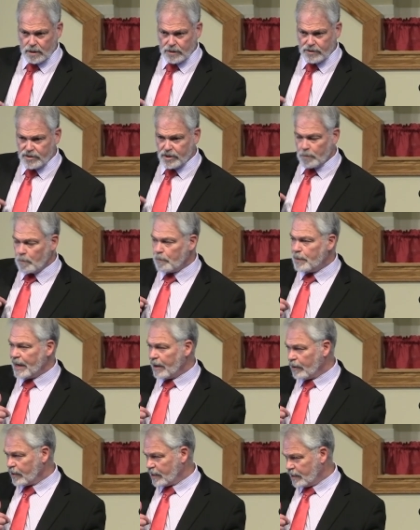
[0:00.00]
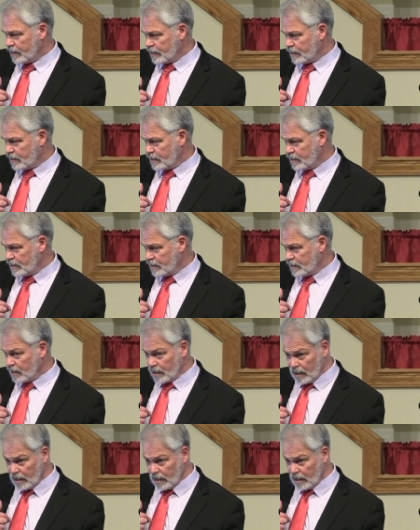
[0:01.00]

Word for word: than burying the